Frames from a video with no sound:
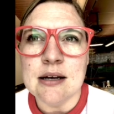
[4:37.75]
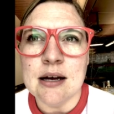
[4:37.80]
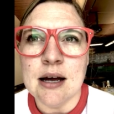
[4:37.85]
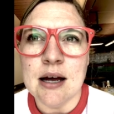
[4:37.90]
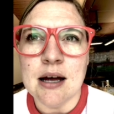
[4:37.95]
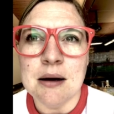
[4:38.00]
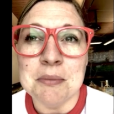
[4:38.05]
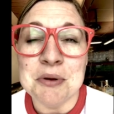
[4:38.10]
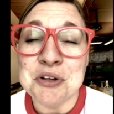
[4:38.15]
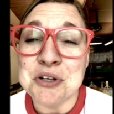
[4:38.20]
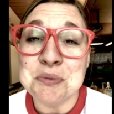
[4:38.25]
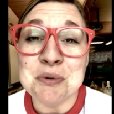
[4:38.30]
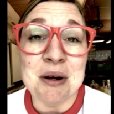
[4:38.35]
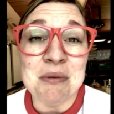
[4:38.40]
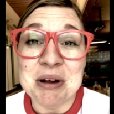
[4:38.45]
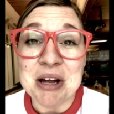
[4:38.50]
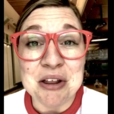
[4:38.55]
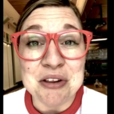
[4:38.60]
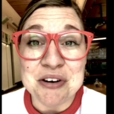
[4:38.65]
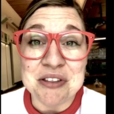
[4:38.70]
and there's
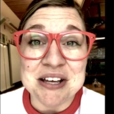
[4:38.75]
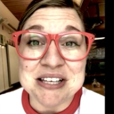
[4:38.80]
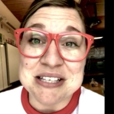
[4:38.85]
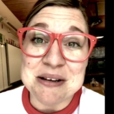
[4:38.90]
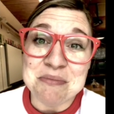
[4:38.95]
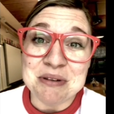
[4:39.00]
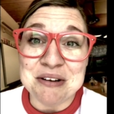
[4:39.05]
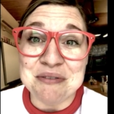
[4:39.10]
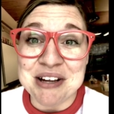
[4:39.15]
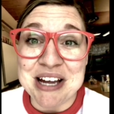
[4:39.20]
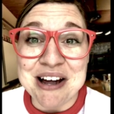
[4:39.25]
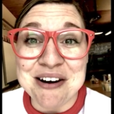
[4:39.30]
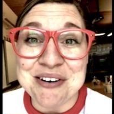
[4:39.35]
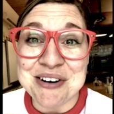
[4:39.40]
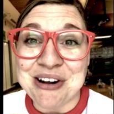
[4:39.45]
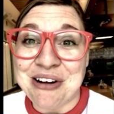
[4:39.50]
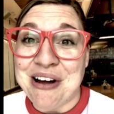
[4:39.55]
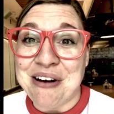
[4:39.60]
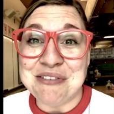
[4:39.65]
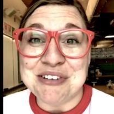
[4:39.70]
probably other things I'm leaving out
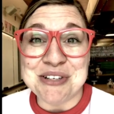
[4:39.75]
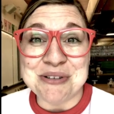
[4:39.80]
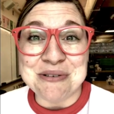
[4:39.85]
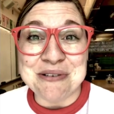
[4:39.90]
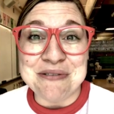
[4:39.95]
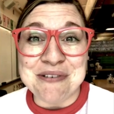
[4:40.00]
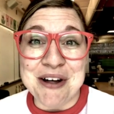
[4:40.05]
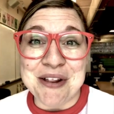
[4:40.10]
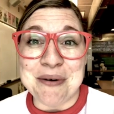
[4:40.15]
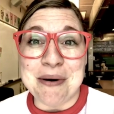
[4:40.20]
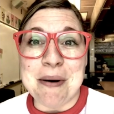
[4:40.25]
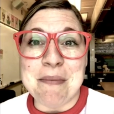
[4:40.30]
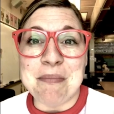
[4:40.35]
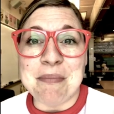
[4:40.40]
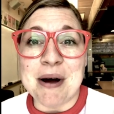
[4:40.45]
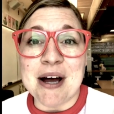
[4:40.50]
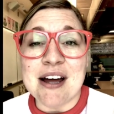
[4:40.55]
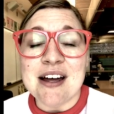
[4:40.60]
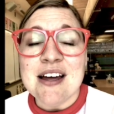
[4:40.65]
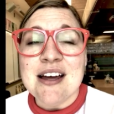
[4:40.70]
and I'll have to do a follow-up,
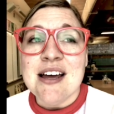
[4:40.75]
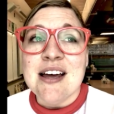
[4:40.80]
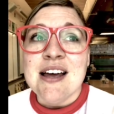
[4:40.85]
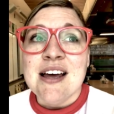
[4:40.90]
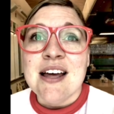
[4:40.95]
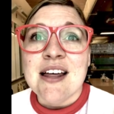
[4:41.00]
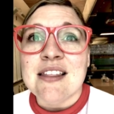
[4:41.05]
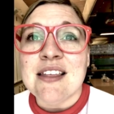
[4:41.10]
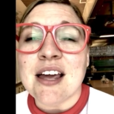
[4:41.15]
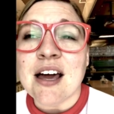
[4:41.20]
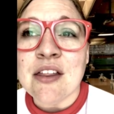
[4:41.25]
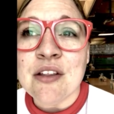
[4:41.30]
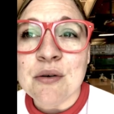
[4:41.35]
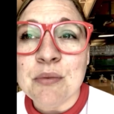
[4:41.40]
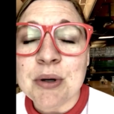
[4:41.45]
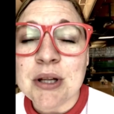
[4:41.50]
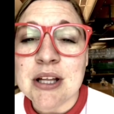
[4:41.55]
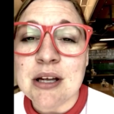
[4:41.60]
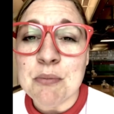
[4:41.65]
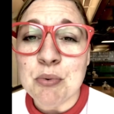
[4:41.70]
but the
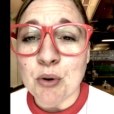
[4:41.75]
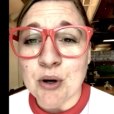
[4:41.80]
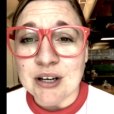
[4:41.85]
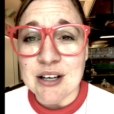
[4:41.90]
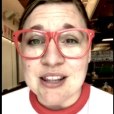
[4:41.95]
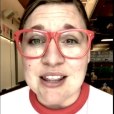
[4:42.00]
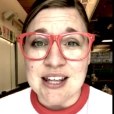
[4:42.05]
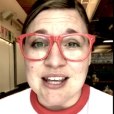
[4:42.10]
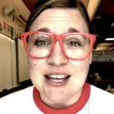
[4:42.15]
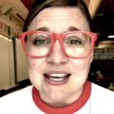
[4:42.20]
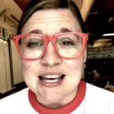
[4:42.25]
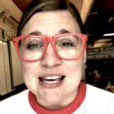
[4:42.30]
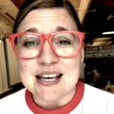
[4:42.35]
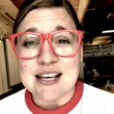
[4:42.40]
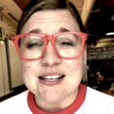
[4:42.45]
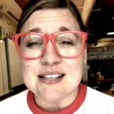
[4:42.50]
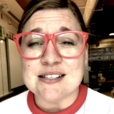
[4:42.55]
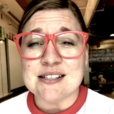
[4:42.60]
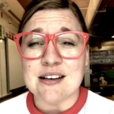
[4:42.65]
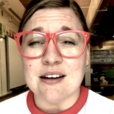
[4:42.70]
other really important thing
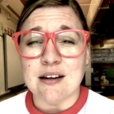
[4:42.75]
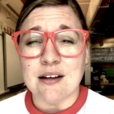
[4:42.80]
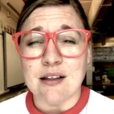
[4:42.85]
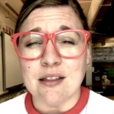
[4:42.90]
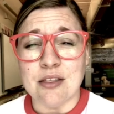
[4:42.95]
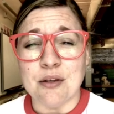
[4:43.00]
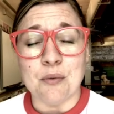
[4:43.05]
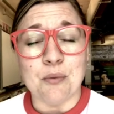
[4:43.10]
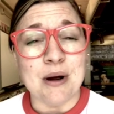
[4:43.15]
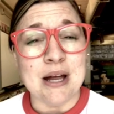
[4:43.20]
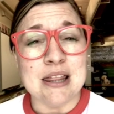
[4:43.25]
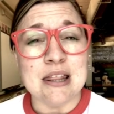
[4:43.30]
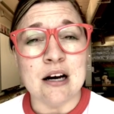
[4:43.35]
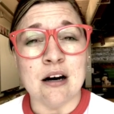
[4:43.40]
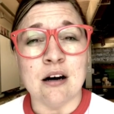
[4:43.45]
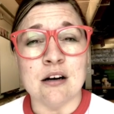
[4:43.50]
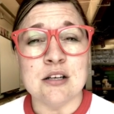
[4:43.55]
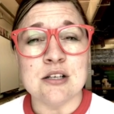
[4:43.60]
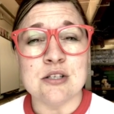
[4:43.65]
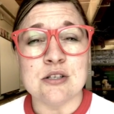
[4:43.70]
is the way that
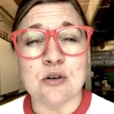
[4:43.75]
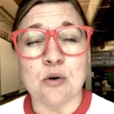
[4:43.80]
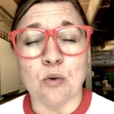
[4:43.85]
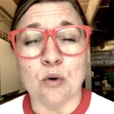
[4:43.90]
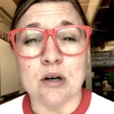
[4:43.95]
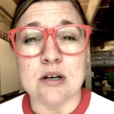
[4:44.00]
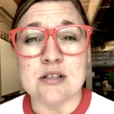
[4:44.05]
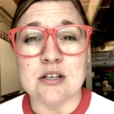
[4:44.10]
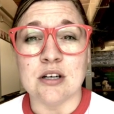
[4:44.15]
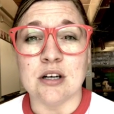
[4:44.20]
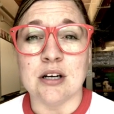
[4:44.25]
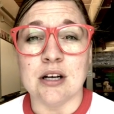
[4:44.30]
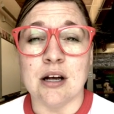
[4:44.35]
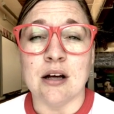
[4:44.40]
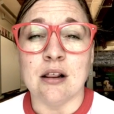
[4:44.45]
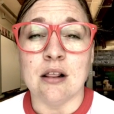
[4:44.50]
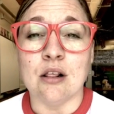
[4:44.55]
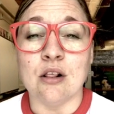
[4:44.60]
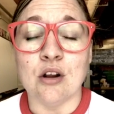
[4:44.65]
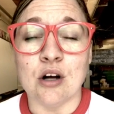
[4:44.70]
our scores are going
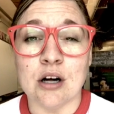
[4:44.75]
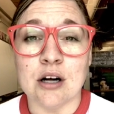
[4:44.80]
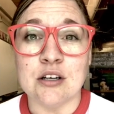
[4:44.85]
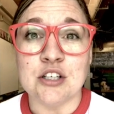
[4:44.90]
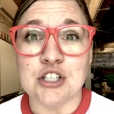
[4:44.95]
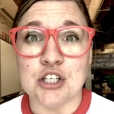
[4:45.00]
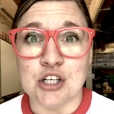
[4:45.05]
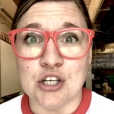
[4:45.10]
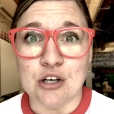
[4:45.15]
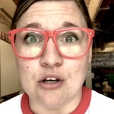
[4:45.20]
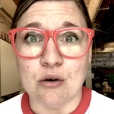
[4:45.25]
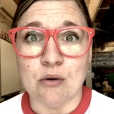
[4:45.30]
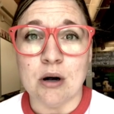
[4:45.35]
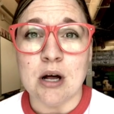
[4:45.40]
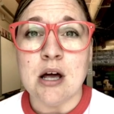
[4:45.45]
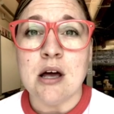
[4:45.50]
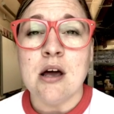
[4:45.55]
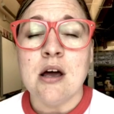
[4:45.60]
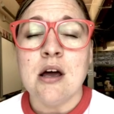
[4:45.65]
to look to you.